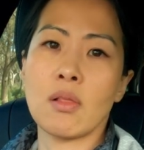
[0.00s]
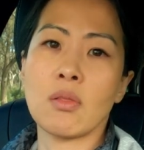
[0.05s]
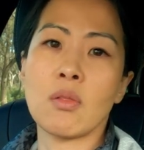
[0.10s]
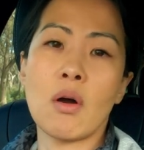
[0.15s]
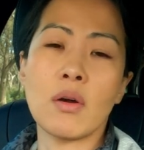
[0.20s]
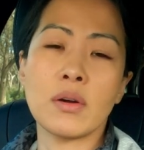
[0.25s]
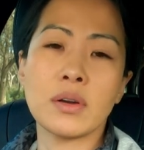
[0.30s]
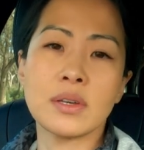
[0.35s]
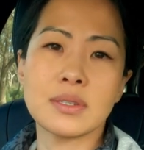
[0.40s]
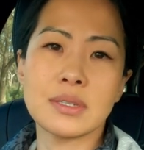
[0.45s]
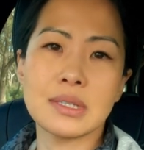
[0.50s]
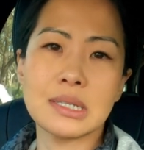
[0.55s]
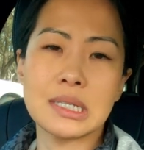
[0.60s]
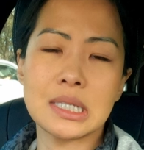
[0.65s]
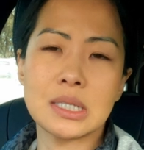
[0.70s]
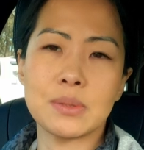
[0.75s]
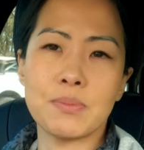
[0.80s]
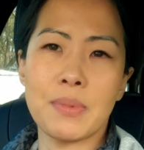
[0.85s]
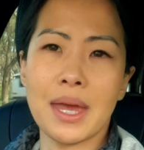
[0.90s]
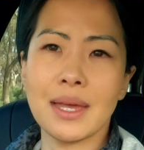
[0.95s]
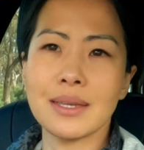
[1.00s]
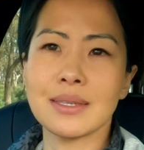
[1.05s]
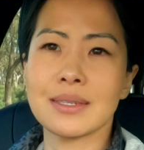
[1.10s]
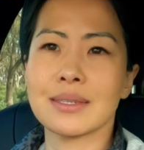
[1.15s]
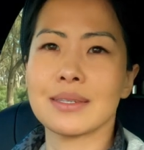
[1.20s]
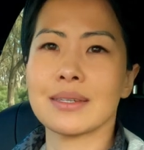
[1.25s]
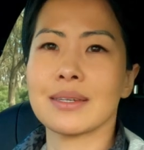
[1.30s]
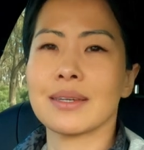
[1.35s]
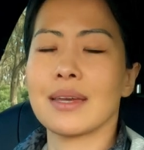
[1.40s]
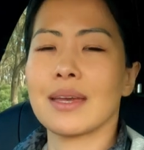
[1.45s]
longest is
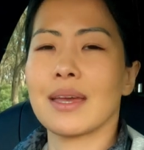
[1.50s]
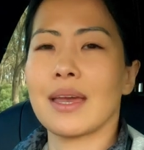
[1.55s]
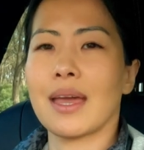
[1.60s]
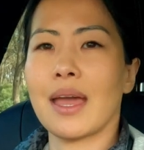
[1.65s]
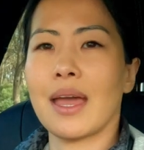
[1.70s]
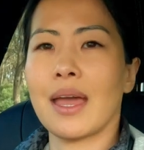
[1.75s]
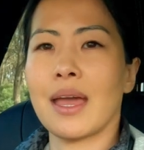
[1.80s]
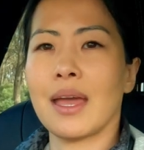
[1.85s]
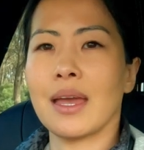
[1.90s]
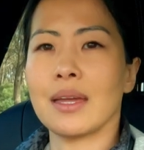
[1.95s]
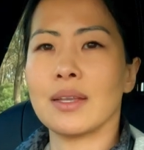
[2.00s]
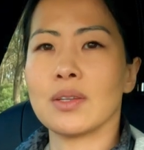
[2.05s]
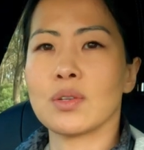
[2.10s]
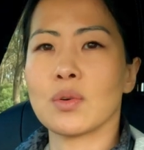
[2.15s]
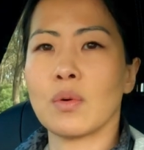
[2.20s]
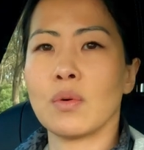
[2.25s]
best. And